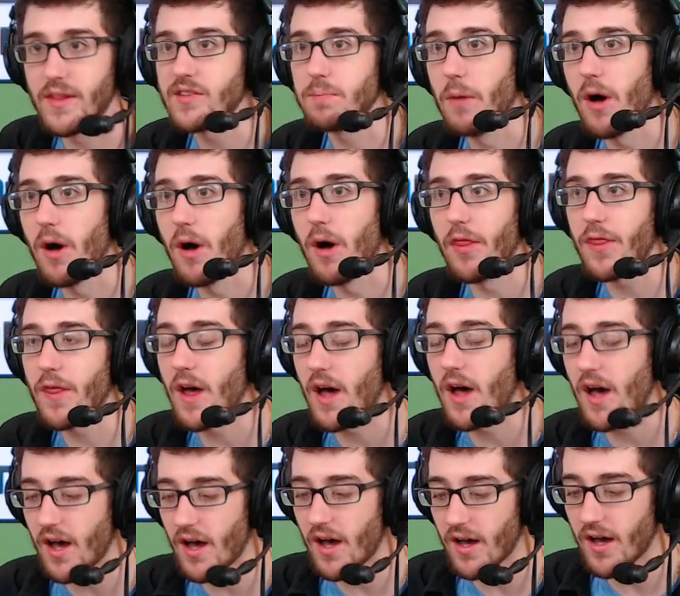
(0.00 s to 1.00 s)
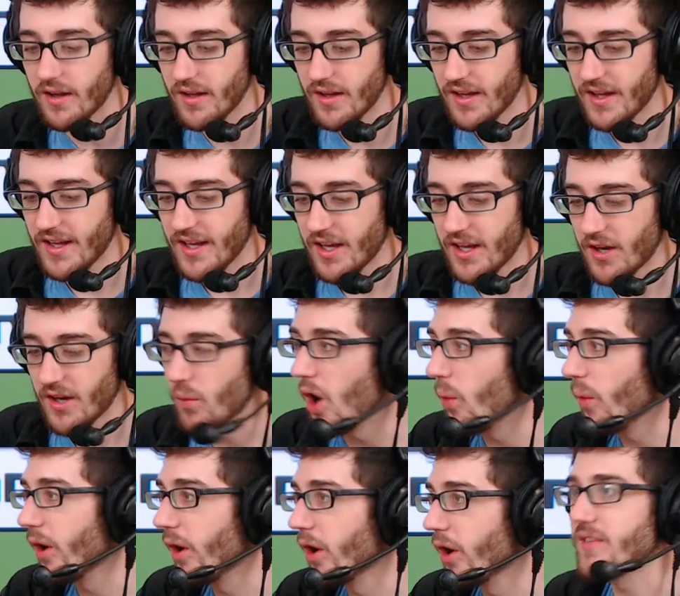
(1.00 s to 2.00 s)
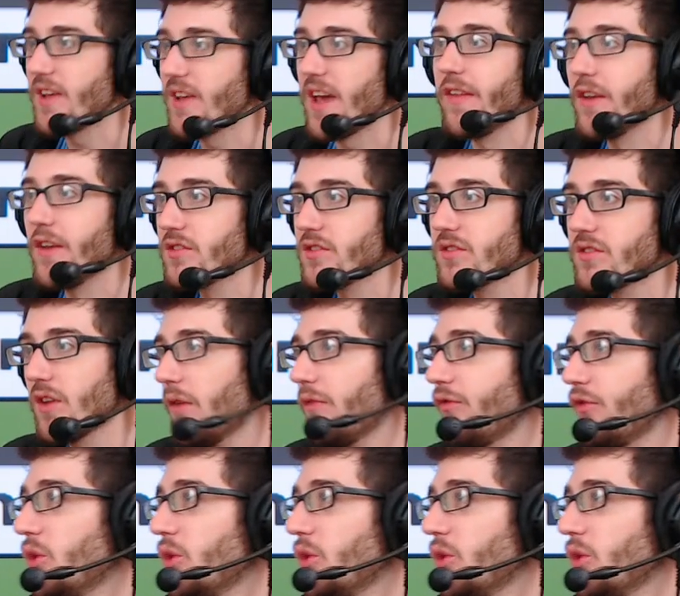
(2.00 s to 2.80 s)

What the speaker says: month, well, we were saying there's a few